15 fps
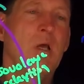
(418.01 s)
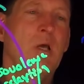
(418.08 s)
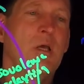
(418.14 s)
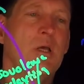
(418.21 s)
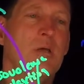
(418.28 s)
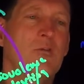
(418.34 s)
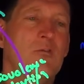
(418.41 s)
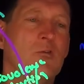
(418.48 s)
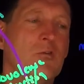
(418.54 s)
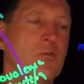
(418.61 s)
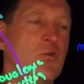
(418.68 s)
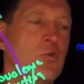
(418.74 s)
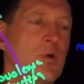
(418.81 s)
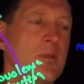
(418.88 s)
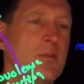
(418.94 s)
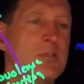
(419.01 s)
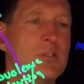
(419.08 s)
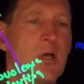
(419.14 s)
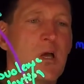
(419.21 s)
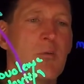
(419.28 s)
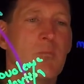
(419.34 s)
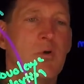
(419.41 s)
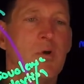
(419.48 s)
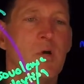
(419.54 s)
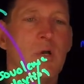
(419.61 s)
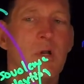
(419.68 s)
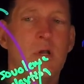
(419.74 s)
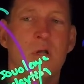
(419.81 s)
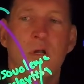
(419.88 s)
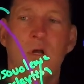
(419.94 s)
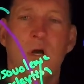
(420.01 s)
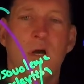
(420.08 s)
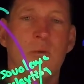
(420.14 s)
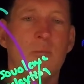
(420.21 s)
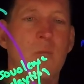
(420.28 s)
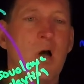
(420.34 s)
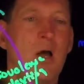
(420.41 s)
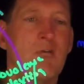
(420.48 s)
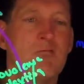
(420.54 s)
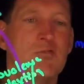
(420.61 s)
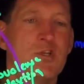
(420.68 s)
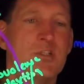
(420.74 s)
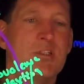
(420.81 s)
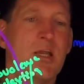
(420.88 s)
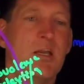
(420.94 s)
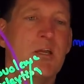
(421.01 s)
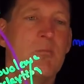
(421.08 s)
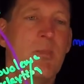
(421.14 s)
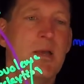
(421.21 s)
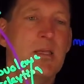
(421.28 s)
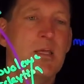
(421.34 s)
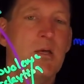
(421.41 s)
Is during this time period, I've just ended my T